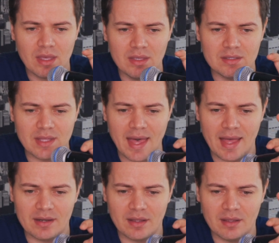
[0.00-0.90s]
is
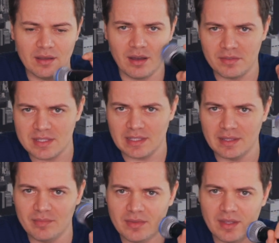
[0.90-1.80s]
that
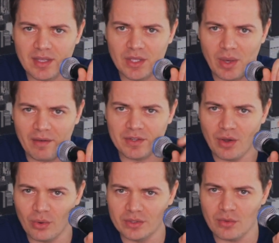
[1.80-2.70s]
obviously you have to
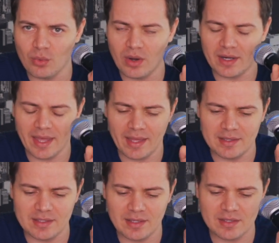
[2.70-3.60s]
hold it with one
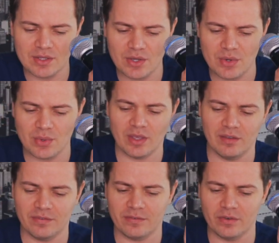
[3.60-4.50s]
hand, so
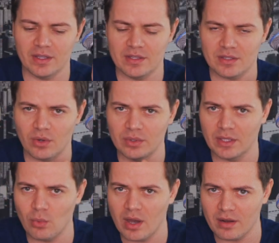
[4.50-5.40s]
it frees
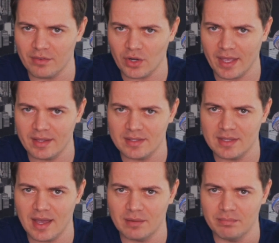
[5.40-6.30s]
only one of your hands,
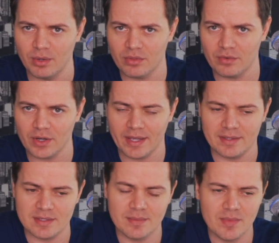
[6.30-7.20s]
not both of your
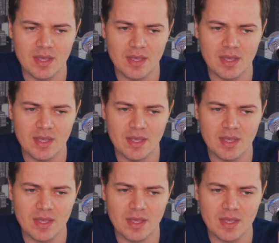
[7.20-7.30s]
hands.